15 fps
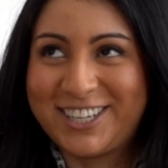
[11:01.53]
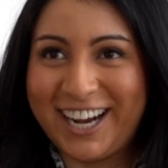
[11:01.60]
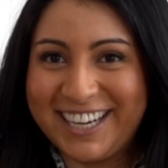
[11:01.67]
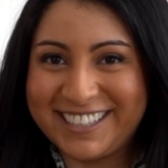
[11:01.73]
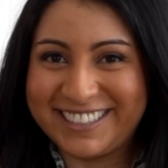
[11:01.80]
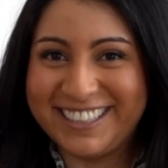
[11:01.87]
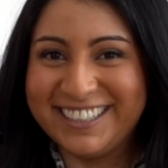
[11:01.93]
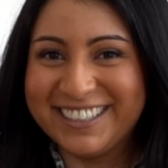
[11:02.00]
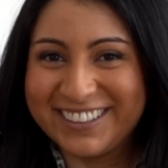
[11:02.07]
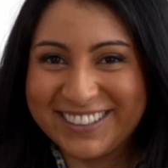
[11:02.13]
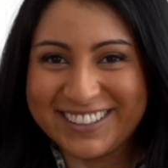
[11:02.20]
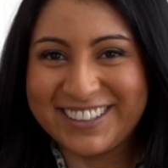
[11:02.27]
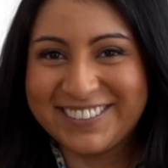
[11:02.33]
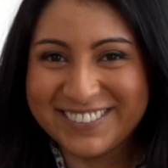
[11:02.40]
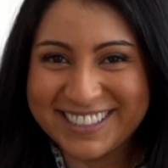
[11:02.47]
chasing
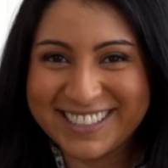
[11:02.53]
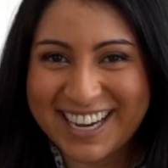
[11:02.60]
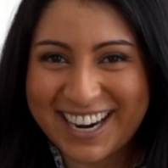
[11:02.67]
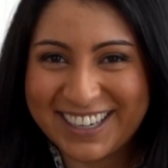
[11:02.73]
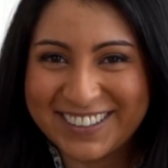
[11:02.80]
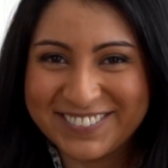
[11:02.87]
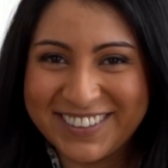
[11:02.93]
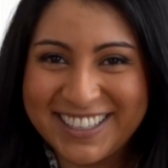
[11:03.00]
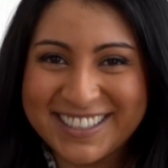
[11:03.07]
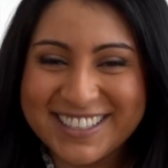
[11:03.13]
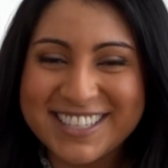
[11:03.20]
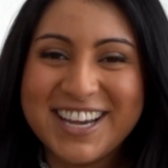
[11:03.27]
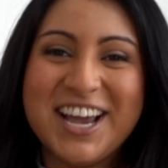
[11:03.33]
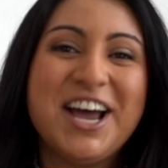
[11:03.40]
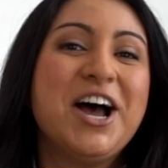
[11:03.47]
early retirement.
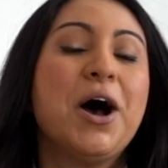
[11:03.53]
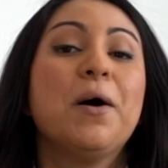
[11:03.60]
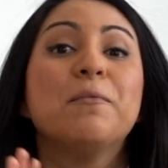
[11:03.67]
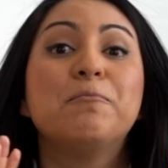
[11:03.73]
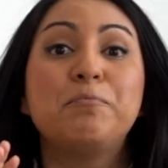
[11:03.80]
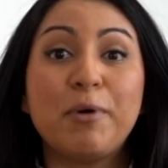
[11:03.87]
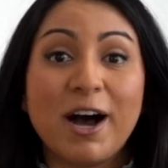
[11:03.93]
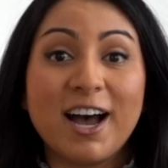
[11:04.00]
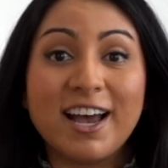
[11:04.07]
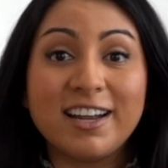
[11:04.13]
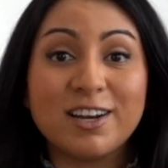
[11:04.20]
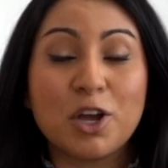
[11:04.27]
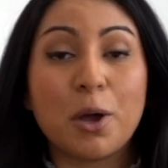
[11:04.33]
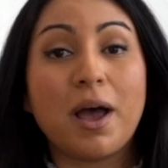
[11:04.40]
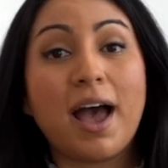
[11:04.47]

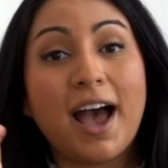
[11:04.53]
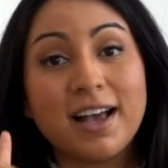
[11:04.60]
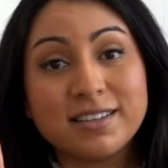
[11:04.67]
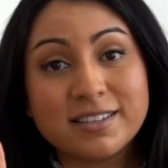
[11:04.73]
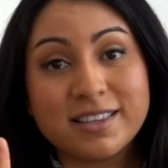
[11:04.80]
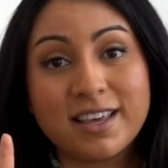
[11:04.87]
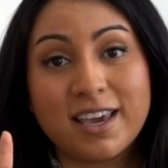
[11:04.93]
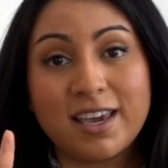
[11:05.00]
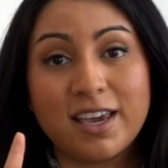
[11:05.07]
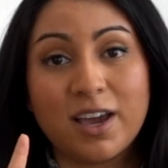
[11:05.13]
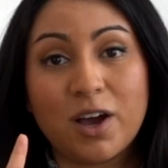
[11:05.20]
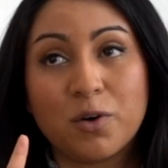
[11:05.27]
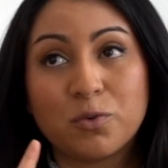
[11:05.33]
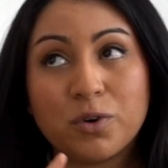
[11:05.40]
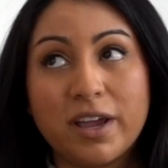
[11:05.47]
But as
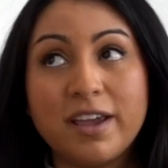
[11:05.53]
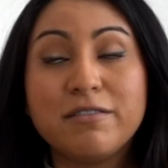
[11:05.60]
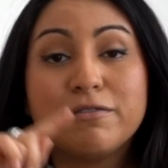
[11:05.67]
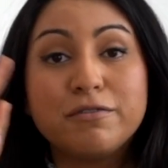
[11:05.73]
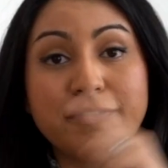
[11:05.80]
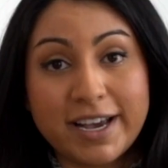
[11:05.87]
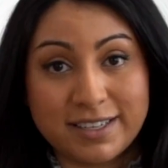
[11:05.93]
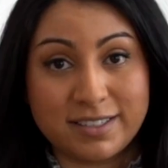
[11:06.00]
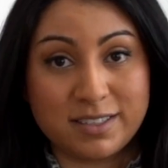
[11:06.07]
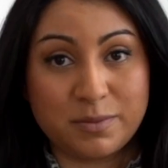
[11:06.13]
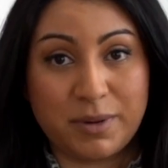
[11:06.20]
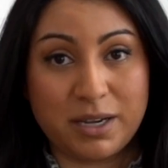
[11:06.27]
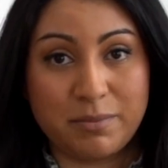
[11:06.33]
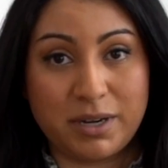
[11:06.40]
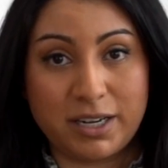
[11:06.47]
they invest
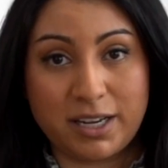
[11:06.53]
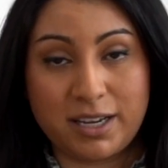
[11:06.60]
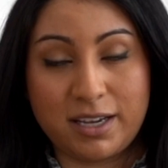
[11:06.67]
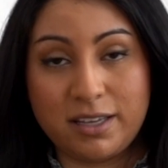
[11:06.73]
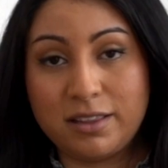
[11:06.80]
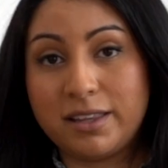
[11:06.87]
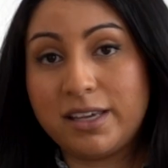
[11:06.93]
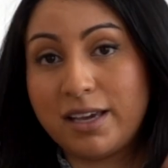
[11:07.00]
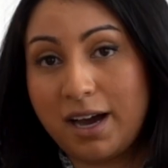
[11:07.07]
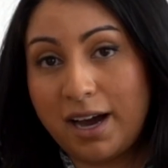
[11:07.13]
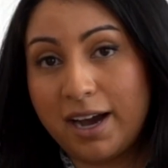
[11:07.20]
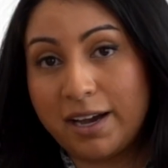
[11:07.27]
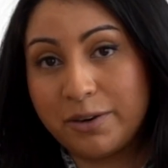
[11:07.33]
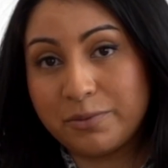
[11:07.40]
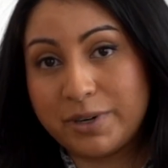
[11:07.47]
my money in the
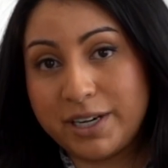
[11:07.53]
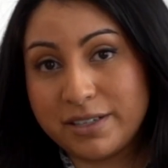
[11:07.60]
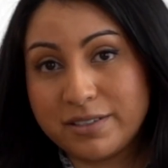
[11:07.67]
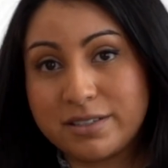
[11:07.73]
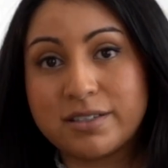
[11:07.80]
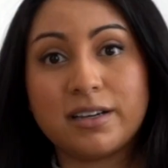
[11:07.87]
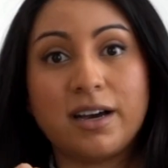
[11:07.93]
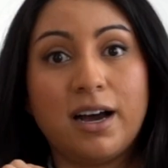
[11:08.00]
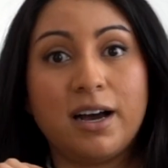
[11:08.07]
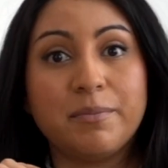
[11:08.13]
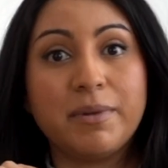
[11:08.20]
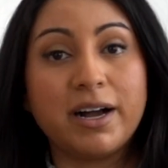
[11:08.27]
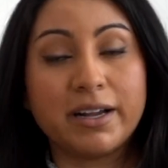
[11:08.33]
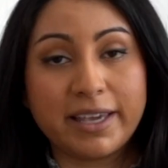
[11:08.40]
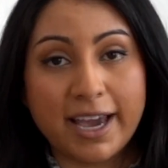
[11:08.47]
high risk
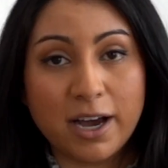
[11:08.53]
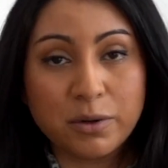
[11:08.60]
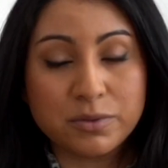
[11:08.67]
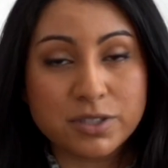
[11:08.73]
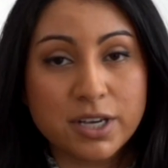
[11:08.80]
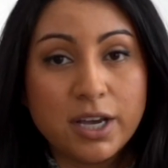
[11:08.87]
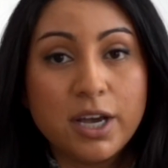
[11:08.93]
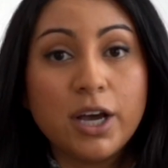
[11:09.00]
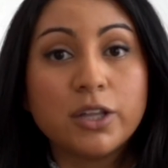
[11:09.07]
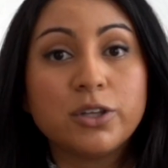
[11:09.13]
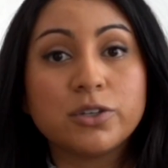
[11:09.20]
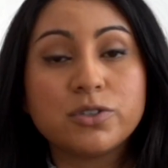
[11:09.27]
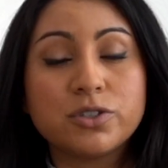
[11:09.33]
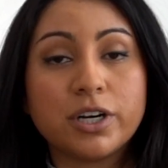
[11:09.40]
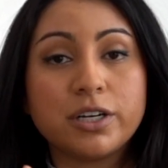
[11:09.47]
account,
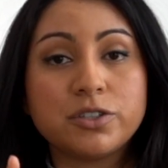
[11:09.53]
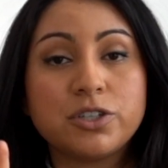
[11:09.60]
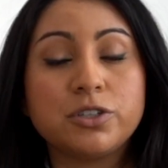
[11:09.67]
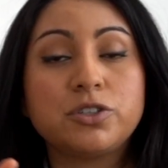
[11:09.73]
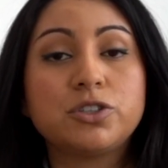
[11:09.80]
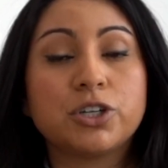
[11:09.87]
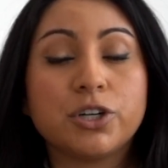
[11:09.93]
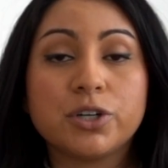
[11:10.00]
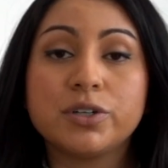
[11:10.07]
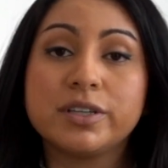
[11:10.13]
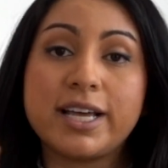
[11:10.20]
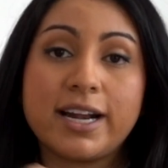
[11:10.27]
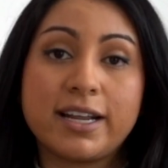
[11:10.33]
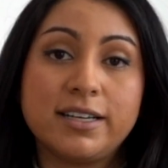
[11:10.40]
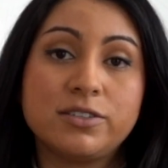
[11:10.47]
they'll start to turn
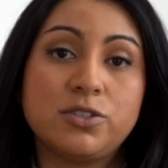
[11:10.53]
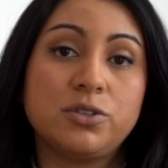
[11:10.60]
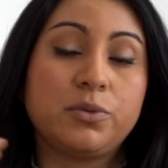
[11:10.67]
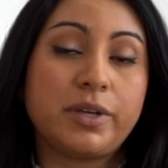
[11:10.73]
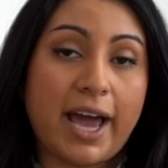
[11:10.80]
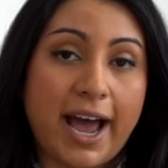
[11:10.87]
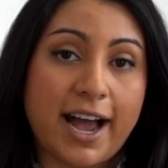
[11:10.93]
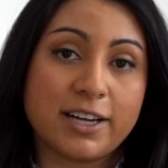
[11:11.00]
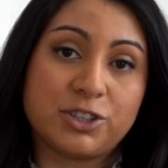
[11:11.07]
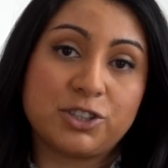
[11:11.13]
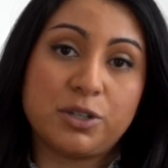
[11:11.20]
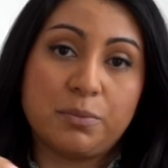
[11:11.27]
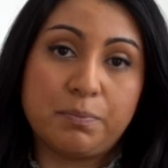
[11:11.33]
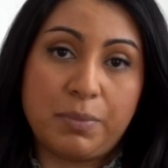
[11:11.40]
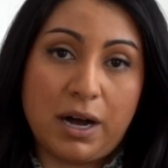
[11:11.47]
that into
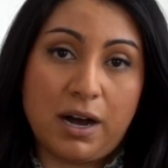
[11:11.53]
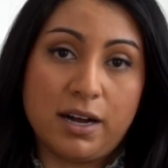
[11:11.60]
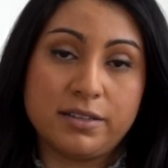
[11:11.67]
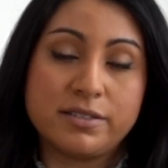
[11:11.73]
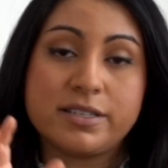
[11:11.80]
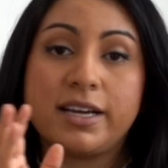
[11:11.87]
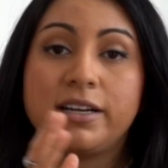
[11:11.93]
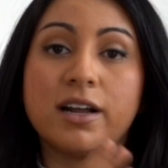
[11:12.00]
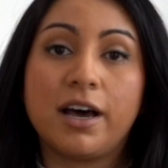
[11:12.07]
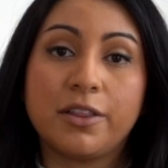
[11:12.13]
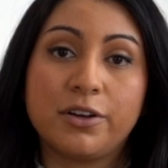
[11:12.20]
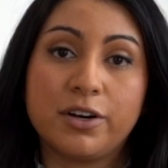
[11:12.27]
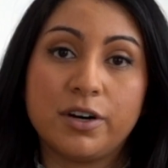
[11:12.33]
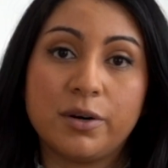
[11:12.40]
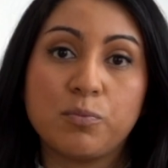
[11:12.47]
cash, bonds, and
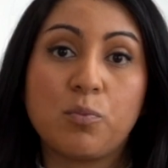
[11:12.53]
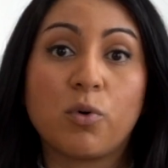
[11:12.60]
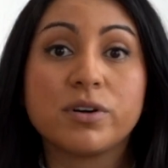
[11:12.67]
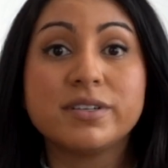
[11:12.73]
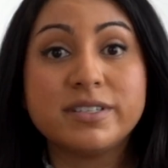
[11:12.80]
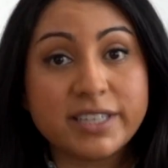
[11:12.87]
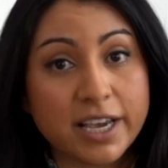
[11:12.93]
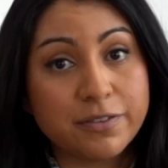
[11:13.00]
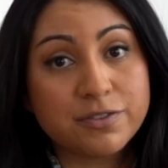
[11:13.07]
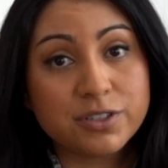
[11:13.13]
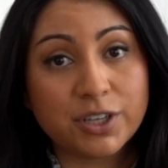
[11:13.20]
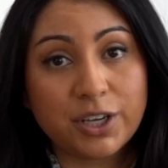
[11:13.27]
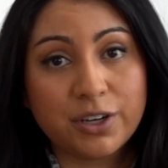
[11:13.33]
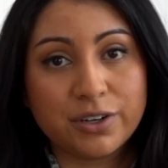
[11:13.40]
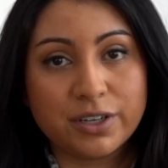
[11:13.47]
other more safe
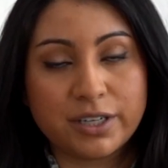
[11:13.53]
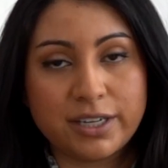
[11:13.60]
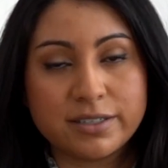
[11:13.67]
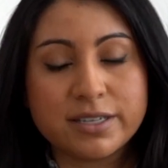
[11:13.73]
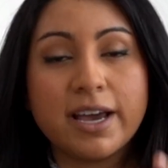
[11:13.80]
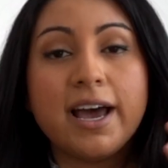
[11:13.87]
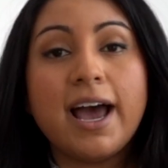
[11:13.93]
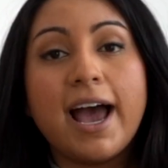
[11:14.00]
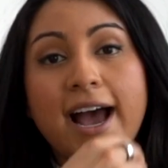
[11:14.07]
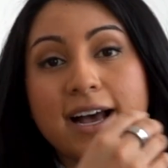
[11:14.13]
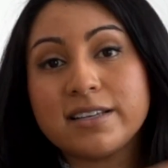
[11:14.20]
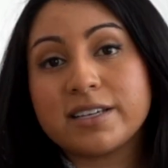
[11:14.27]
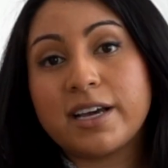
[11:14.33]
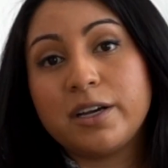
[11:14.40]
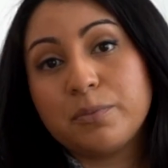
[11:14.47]
securities
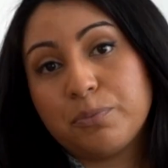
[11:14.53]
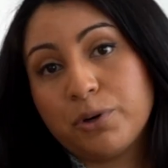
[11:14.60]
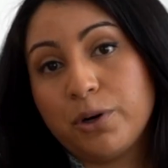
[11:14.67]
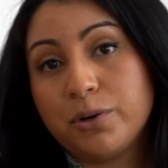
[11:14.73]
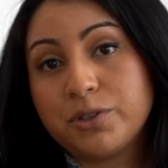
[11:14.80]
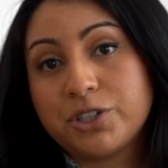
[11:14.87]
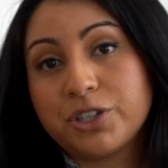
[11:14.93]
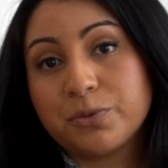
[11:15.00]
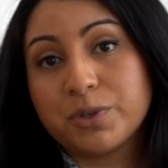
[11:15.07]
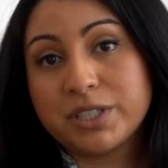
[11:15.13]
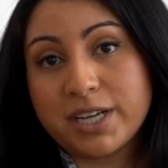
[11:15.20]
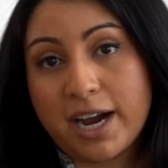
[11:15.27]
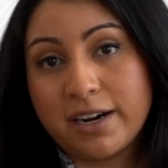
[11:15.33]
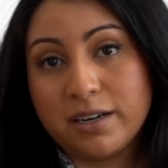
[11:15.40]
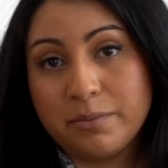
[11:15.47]
as I approach
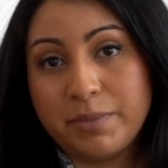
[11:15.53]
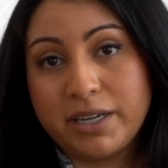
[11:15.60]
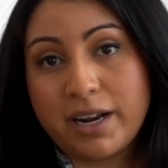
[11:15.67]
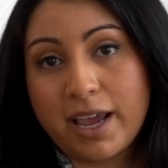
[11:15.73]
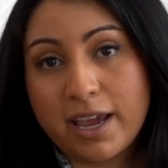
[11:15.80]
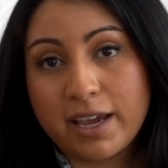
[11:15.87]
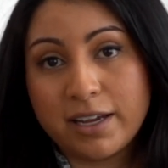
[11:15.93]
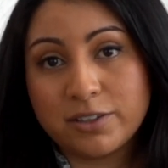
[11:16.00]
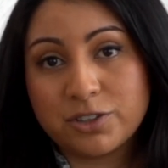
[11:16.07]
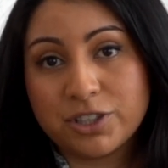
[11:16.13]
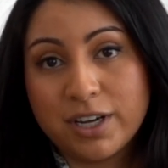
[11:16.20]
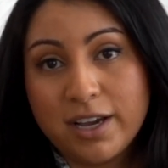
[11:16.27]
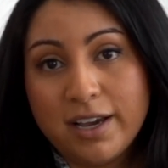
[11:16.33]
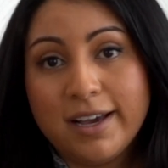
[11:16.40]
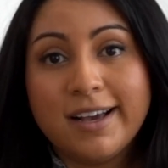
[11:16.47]
retirement
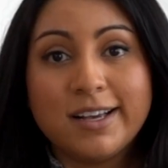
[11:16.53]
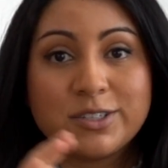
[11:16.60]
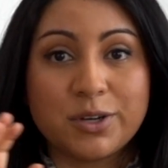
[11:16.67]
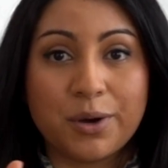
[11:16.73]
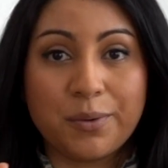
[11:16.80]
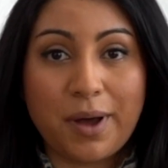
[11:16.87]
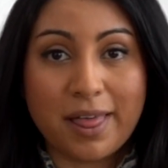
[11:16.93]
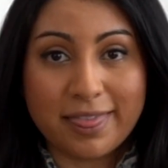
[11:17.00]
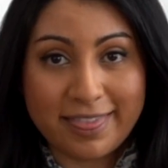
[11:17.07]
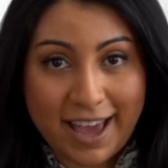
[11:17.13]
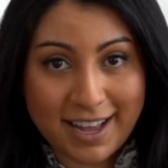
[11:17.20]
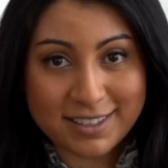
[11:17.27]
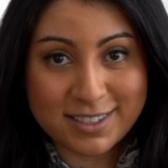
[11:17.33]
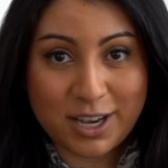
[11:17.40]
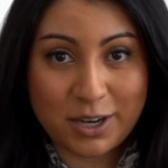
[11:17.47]
age. So
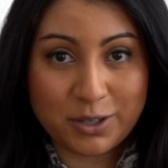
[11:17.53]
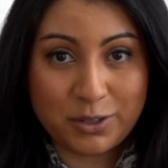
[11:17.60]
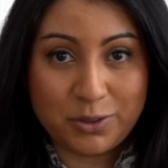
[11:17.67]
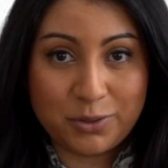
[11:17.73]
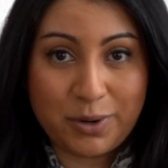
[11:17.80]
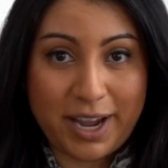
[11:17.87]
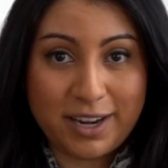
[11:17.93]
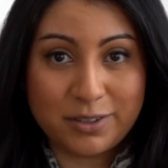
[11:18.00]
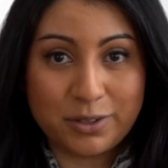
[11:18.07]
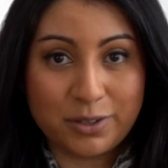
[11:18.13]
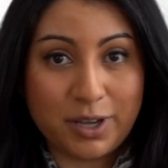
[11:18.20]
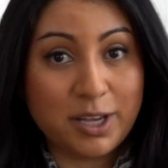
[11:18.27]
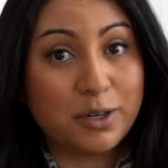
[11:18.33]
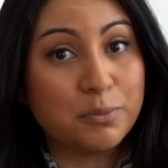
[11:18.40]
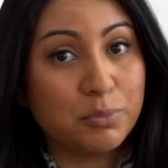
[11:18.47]
that's how you handle
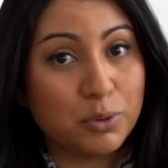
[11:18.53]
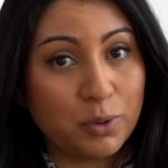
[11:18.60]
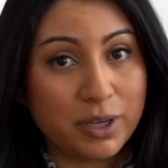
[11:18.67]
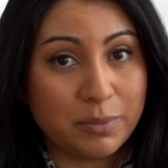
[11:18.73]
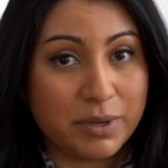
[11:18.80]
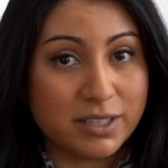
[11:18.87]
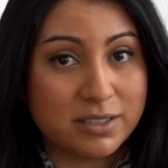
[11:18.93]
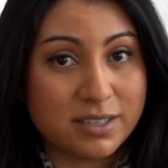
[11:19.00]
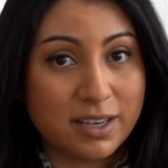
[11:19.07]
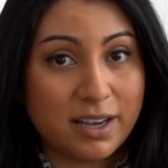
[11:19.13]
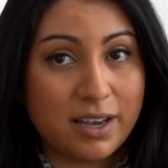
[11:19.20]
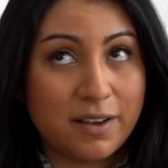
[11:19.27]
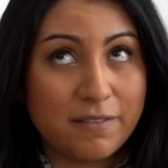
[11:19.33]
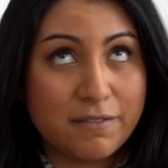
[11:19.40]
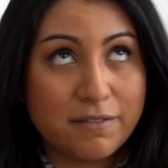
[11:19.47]
an employment
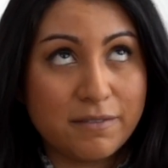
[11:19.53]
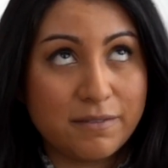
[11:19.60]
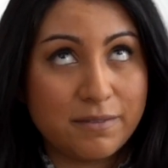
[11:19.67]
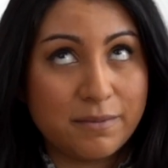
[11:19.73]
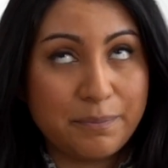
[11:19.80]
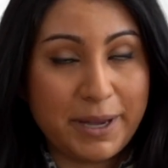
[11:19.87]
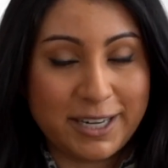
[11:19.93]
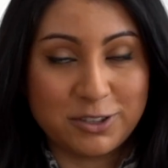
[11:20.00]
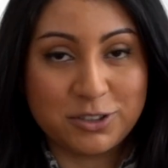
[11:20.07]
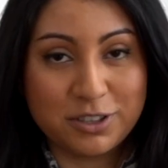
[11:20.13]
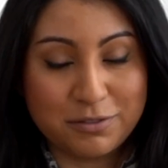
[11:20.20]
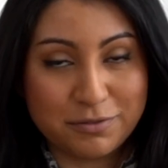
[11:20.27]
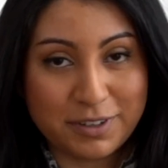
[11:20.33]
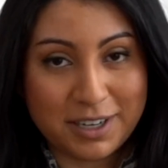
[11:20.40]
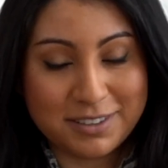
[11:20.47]

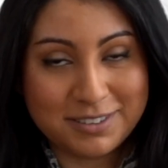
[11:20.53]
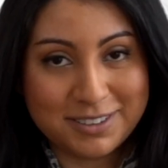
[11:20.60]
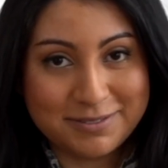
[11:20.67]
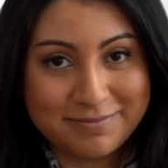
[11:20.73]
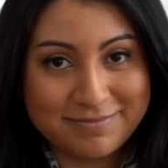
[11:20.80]
pension fund.